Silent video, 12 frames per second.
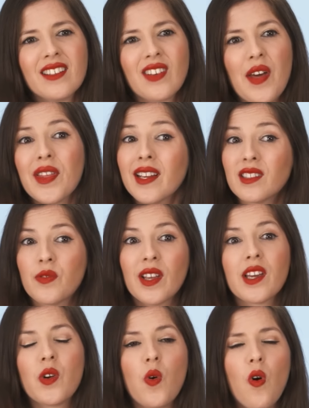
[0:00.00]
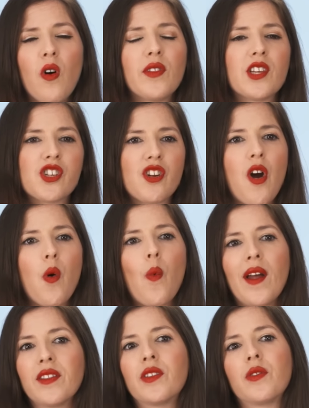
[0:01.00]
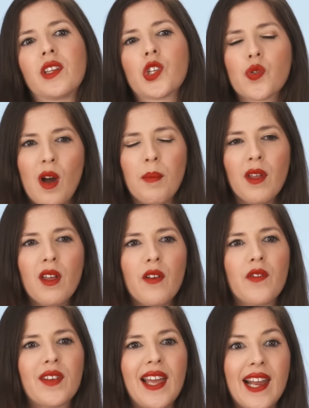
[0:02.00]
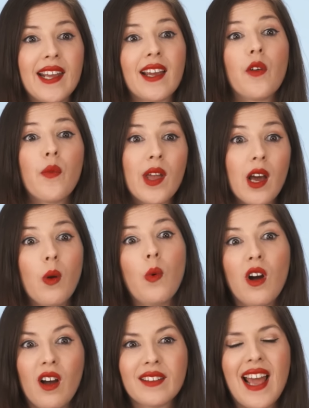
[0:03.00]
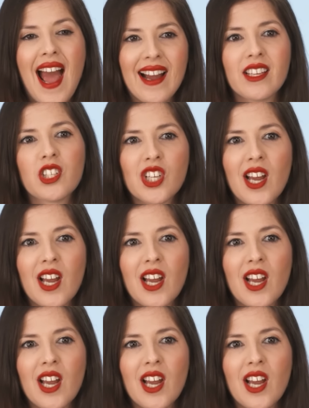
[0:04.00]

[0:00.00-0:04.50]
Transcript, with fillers: So I think it's really cool the show went to the trouble of getting a real world hacking